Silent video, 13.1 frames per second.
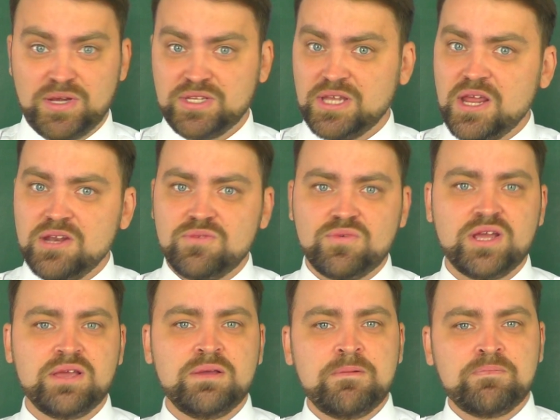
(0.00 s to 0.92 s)
But
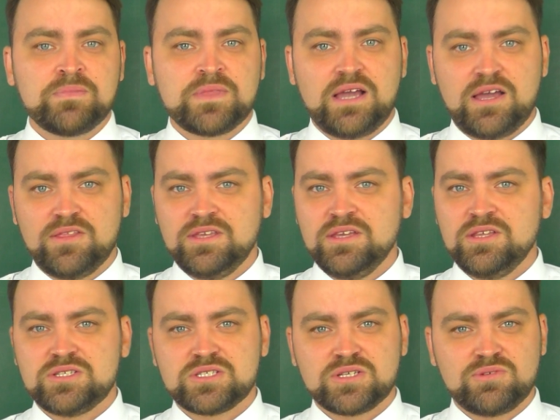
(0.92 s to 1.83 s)
anyway, I
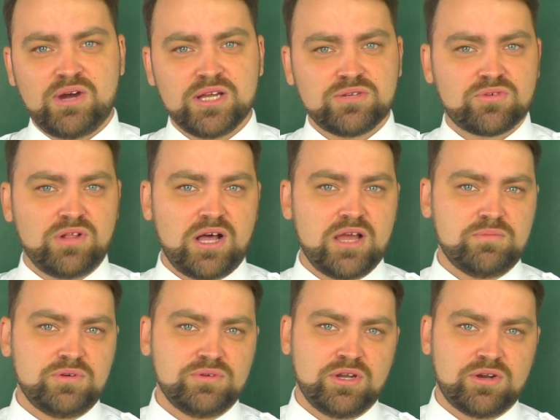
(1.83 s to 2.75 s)
think it's quite
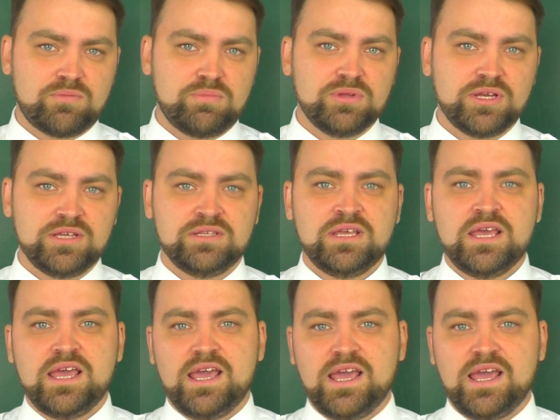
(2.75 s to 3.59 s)
reliable airplane,